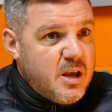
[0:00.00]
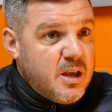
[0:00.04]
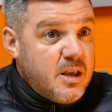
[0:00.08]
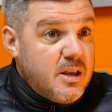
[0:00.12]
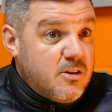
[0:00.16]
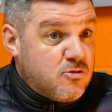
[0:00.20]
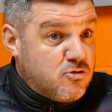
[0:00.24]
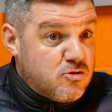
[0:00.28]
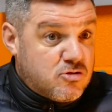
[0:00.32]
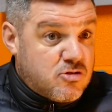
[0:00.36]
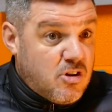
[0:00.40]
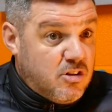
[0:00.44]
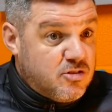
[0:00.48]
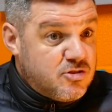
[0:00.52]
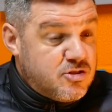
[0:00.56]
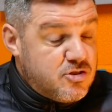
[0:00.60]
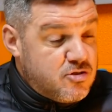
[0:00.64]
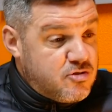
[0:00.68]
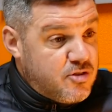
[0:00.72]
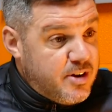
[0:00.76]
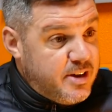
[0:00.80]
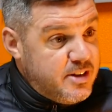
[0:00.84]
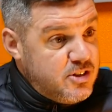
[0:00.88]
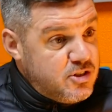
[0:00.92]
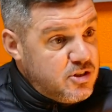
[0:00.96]
It's just
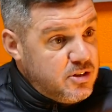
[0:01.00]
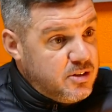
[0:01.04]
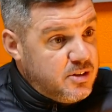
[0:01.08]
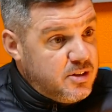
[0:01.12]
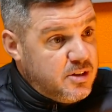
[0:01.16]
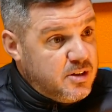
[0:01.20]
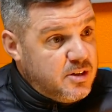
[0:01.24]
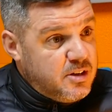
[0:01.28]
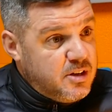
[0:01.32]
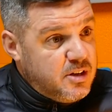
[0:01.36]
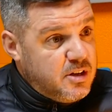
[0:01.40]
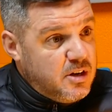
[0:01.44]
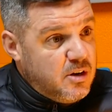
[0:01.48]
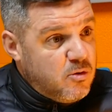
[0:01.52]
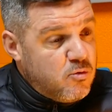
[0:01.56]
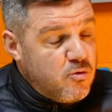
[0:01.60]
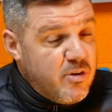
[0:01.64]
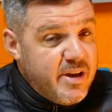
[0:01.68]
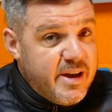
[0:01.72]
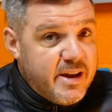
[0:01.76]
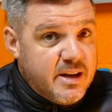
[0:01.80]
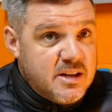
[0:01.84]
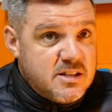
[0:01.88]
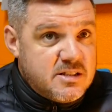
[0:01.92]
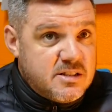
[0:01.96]
concentration. You know,
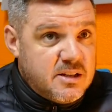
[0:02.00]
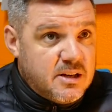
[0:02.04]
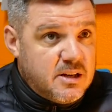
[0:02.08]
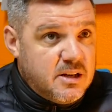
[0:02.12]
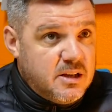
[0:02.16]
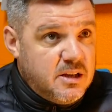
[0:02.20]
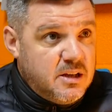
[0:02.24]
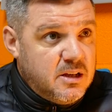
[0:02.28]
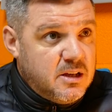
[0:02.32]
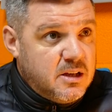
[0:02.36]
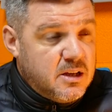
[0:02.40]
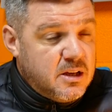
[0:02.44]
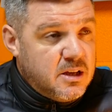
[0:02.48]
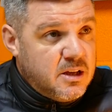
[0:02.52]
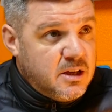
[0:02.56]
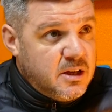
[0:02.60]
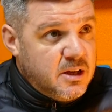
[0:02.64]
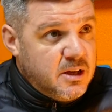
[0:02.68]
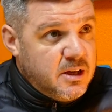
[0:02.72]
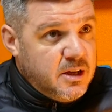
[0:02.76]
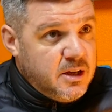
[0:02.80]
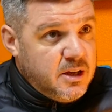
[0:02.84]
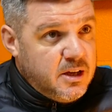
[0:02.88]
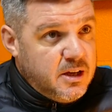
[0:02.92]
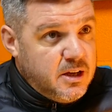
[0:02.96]
realistically,
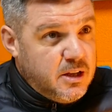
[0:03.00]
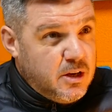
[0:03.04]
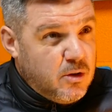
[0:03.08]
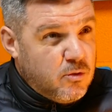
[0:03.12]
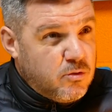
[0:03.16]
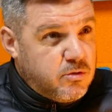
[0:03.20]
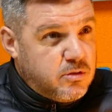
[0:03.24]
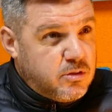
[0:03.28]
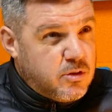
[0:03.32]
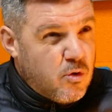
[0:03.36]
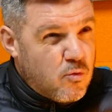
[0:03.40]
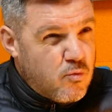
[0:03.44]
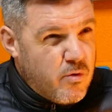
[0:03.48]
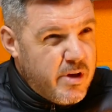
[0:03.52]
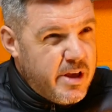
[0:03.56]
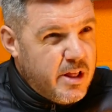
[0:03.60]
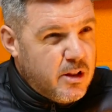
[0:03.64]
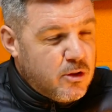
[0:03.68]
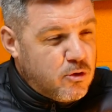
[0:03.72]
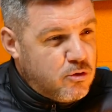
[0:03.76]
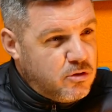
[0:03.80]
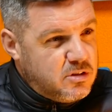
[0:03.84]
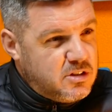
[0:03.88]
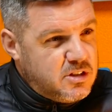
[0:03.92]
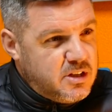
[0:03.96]
you know, the real
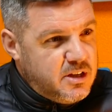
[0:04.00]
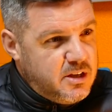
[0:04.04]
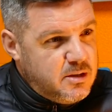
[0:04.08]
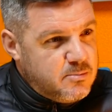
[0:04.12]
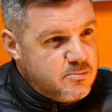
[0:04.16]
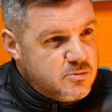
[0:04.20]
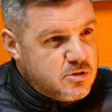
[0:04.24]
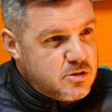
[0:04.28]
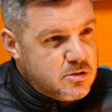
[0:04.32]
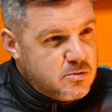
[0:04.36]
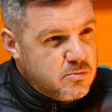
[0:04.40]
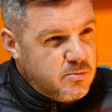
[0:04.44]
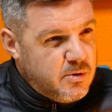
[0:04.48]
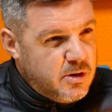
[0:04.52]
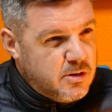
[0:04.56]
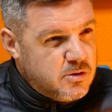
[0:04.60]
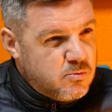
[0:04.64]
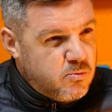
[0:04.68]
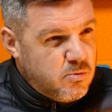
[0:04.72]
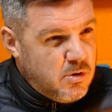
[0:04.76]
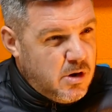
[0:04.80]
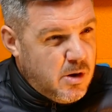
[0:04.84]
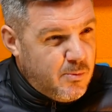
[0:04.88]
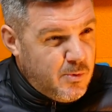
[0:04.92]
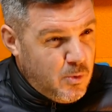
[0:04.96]
good teams,
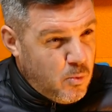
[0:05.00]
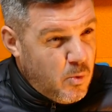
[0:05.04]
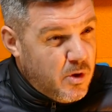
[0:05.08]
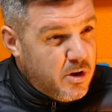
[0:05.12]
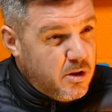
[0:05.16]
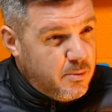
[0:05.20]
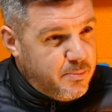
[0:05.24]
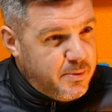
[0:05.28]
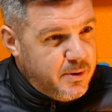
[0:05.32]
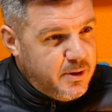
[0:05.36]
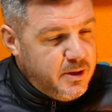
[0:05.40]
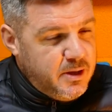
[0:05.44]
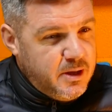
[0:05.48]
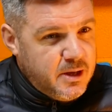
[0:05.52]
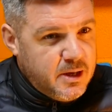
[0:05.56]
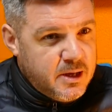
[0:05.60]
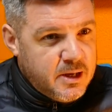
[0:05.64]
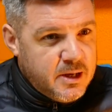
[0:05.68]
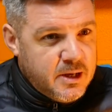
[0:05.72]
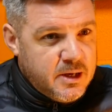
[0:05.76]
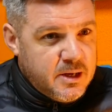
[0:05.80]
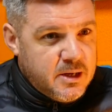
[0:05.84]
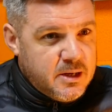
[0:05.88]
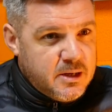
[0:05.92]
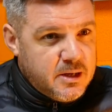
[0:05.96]
where we want to be,
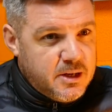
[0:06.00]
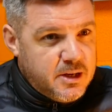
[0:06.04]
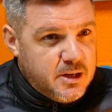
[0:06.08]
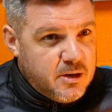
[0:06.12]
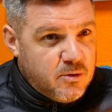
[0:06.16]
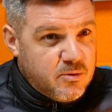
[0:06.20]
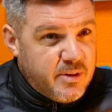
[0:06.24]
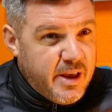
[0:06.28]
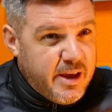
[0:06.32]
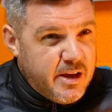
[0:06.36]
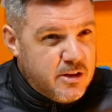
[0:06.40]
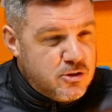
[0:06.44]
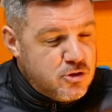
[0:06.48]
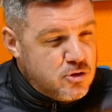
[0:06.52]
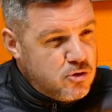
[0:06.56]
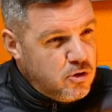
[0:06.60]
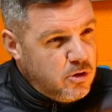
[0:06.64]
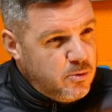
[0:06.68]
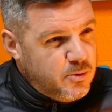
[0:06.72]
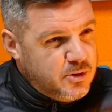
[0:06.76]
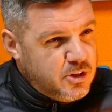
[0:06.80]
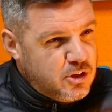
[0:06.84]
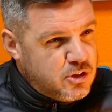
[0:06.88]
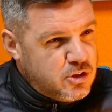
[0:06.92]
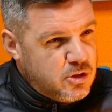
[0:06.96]
you know, they
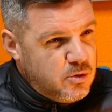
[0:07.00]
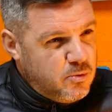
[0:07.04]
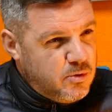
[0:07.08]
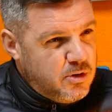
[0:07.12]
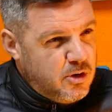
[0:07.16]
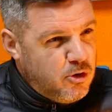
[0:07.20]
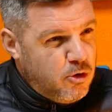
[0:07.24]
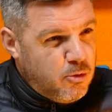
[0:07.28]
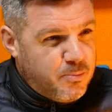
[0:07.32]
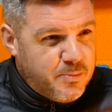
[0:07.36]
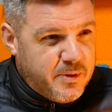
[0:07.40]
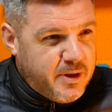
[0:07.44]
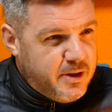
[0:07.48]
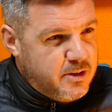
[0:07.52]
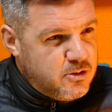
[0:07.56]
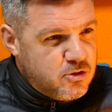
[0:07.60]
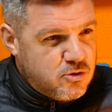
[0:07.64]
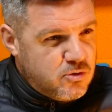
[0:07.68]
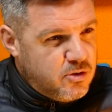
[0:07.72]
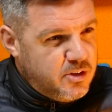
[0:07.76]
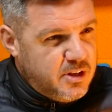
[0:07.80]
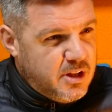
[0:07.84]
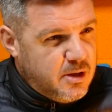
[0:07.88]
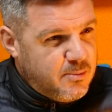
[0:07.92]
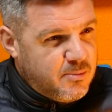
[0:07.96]
enjoy when they're 2-0 up, they
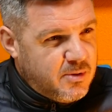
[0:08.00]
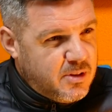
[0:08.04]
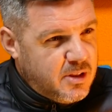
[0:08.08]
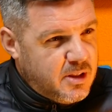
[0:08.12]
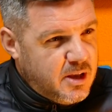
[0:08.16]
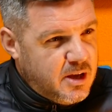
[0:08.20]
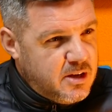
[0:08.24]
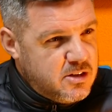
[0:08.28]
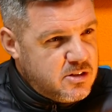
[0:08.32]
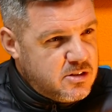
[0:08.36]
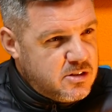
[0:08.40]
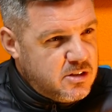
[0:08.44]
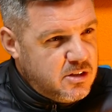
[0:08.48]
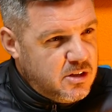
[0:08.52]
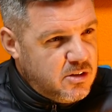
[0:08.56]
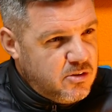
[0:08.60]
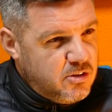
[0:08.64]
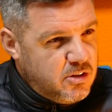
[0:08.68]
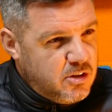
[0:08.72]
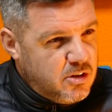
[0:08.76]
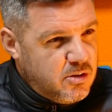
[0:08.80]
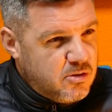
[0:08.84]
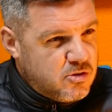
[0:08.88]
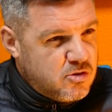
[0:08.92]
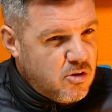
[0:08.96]
enjoy them days. You know,
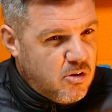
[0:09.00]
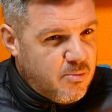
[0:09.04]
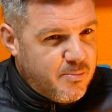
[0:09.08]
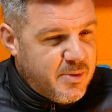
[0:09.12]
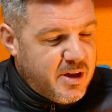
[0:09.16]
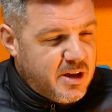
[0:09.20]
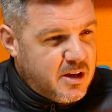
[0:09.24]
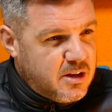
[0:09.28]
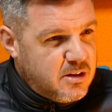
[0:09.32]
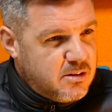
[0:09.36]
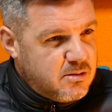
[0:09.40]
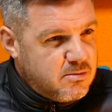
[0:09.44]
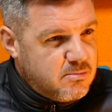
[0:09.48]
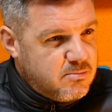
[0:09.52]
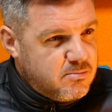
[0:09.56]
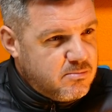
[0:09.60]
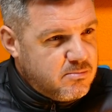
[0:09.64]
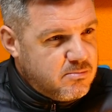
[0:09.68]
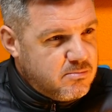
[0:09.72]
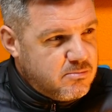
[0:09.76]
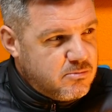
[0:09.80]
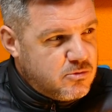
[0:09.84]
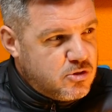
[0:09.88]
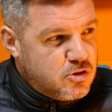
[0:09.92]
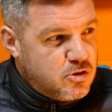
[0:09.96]
you can sort of make it
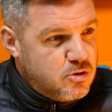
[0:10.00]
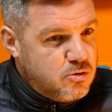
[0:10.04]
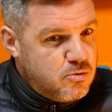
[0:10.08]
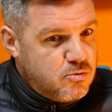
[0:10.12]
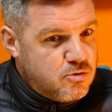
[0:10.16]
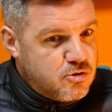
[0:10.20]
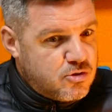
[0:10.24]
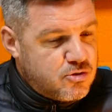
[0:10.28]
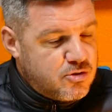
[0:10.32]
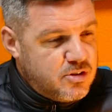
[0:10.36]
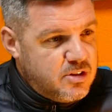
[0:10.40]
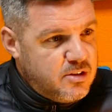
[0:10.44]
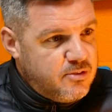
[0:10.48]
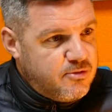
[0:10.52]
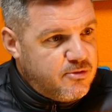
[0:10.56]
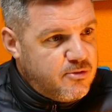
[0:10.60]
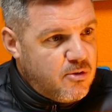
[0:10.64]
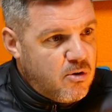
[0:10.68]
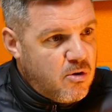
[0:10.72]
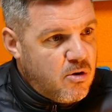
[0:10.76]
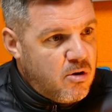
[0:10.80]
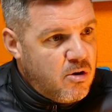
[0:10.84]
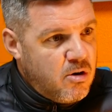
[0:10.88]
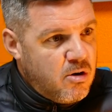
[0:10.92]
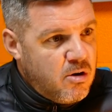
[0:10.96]

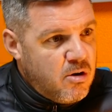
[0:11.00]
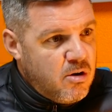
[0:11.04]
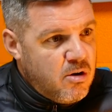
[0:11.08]
2-3-4.